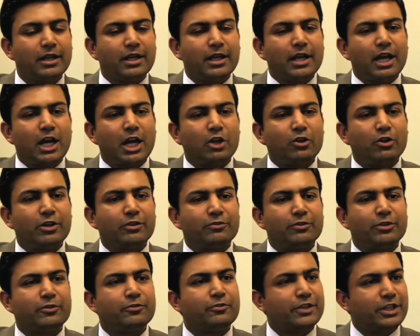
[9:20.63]

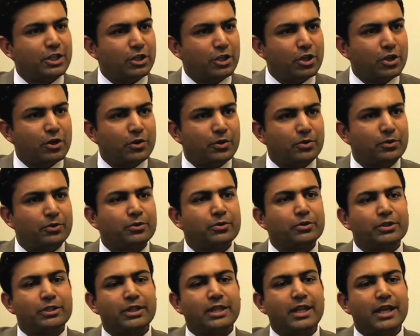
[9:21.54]
However, we know
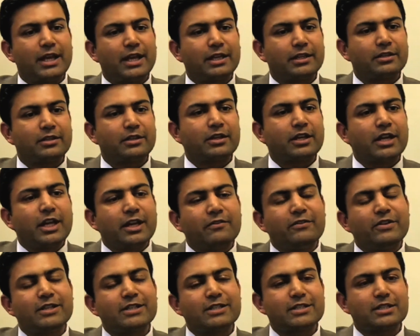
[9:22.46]
that
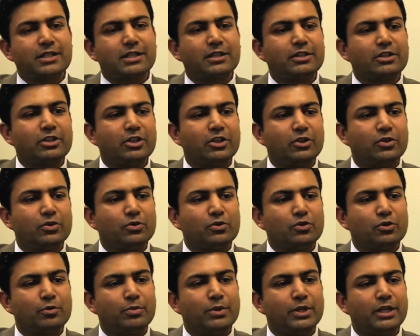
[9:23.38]
cravings continue
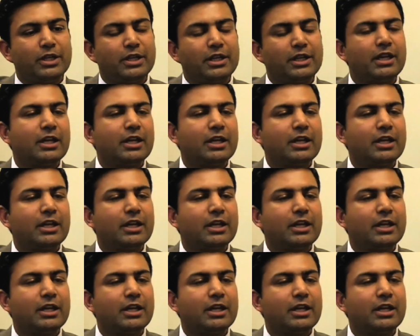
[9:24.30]
to be